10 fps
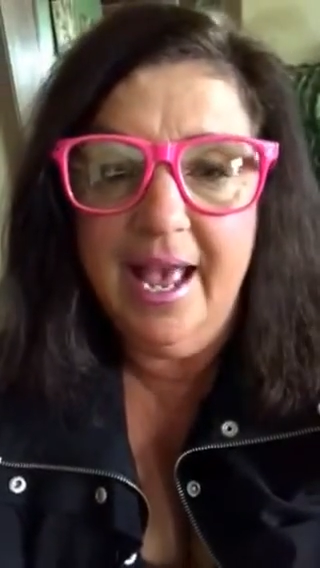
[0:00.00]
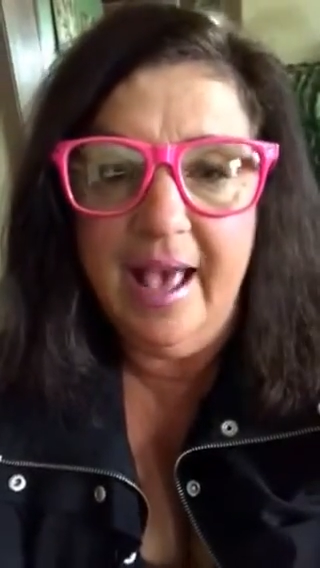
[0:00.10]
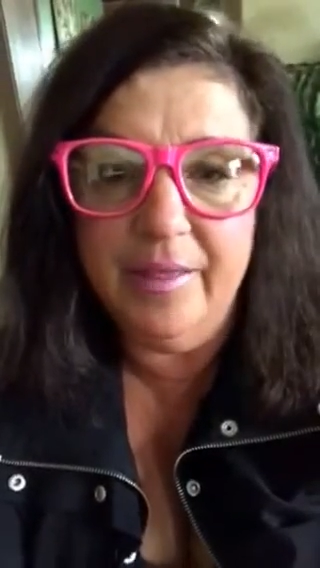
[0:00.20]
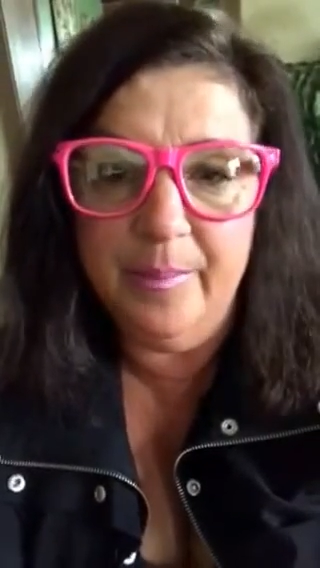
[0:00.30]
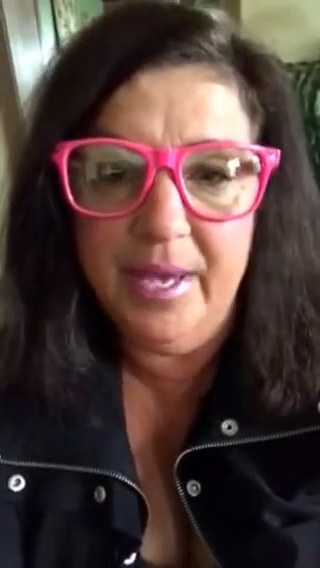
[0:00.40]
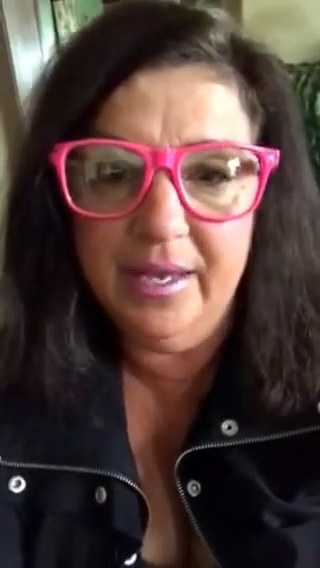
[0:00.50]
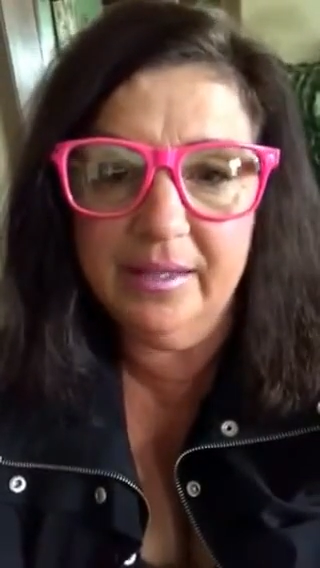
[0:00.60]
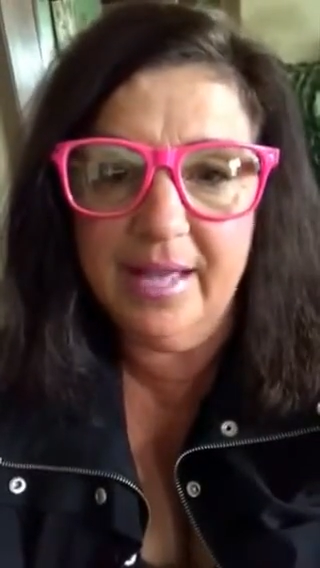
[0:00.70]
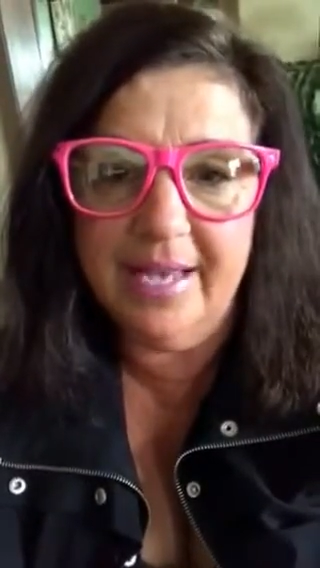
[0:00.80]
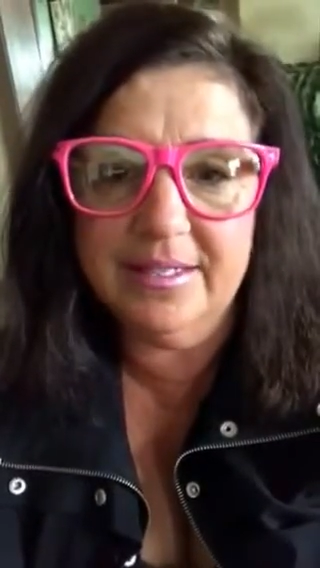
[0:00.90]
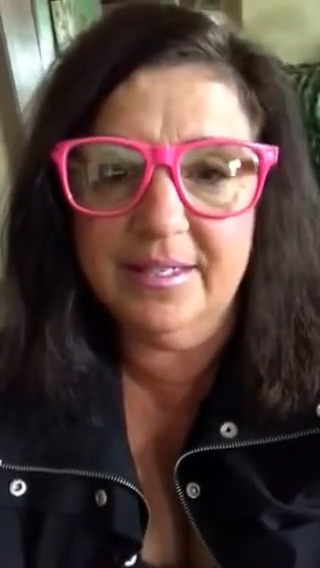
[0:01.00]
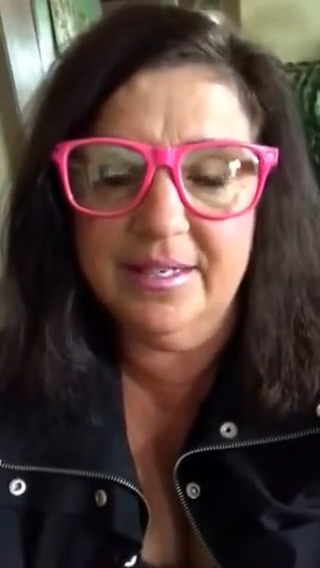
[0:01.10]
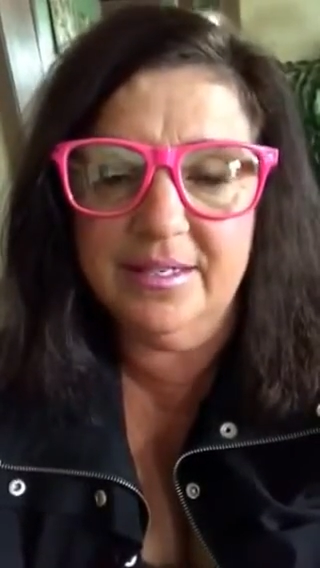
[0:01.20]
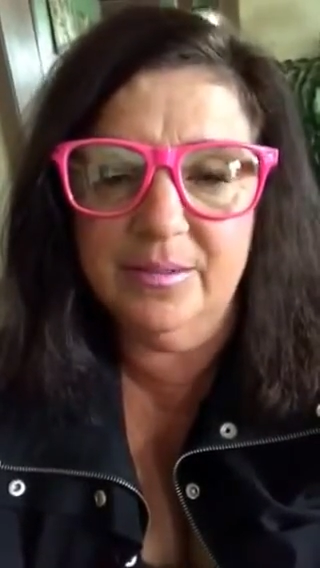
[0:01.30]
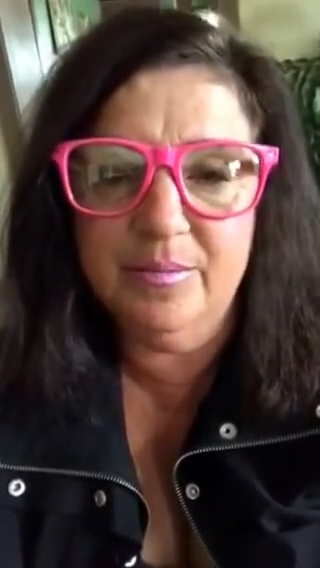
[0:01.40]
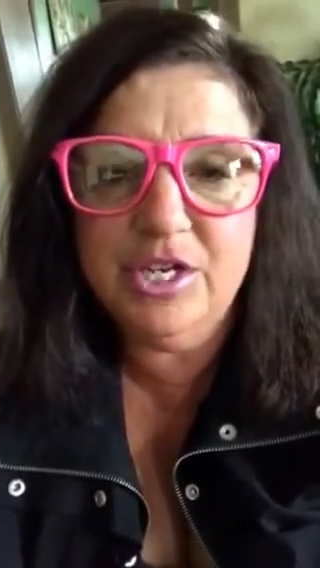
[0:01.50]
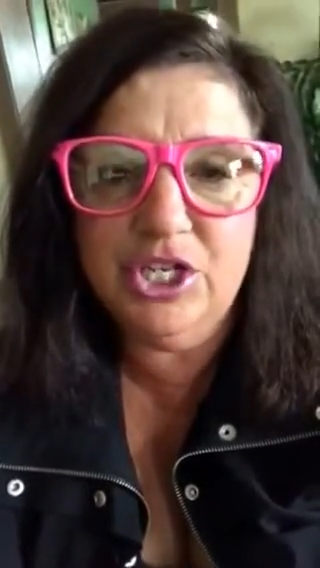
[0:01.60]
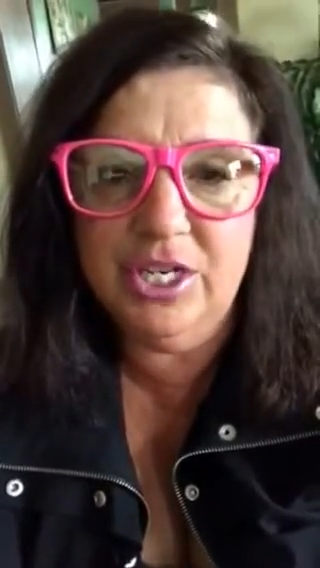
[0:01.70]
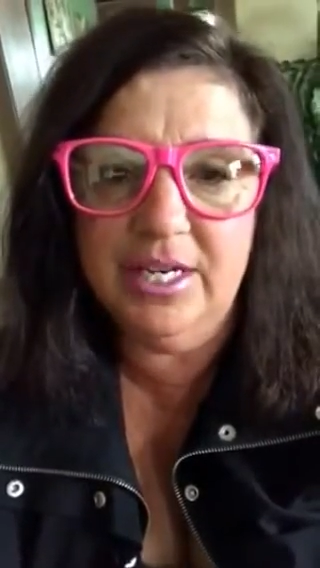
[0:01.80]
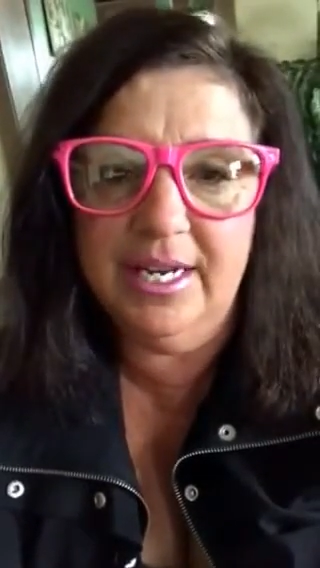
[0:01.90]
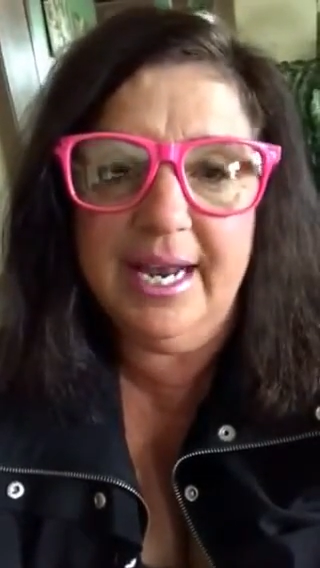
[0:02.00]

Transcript: And the Pink Glasses mission